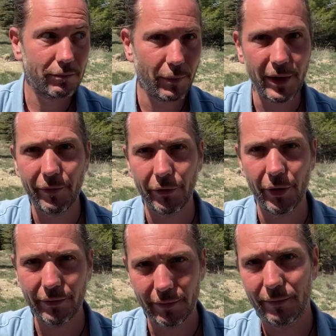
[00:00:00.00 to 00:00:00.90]
Believe it or
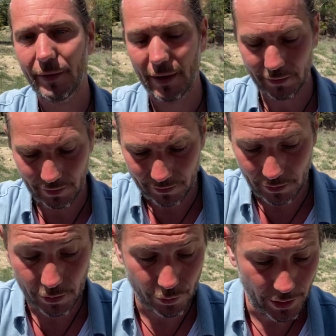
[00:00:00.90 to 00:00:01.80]
not, it is
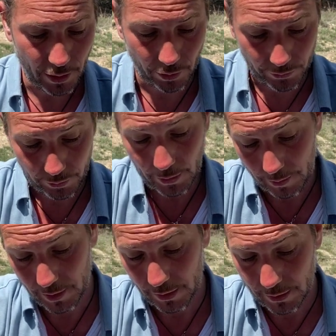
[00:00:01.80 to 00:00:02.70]
real or not.
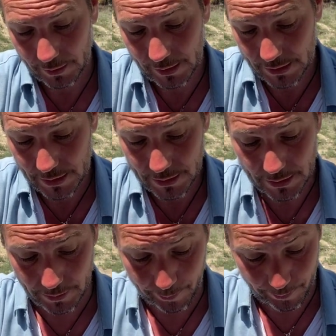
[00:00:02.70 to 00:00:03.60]
I mean, this
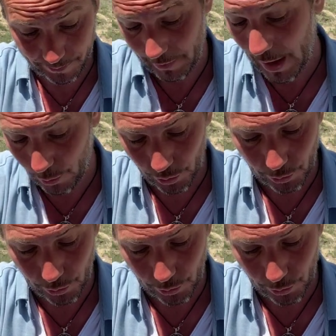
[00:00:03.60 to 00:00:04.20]
is our